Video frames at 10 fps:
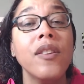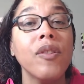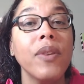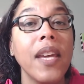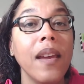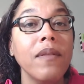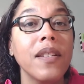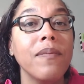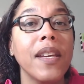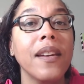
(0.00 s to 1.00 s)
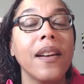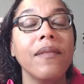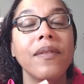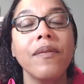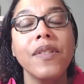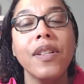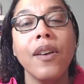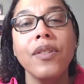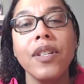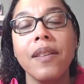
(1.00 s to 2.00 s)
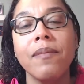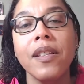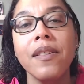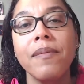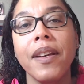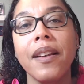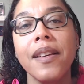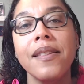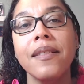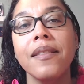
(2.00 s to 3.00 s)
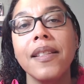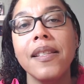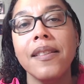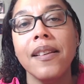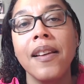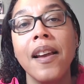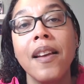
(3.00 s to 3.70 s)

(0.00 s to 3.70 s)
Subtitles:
So he came to me, and I was coaching him a little bit, and I said, listen,